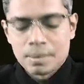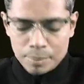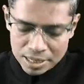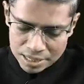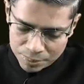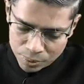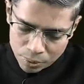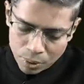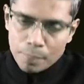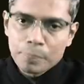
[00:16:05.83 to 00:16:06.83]
But if you
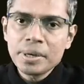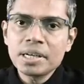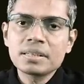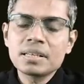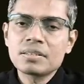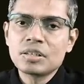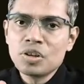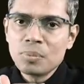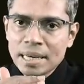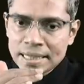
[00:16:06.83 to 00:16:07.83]
compare this
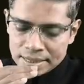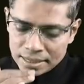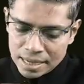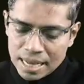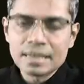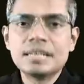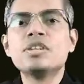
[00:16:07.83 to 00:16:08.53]
numerator and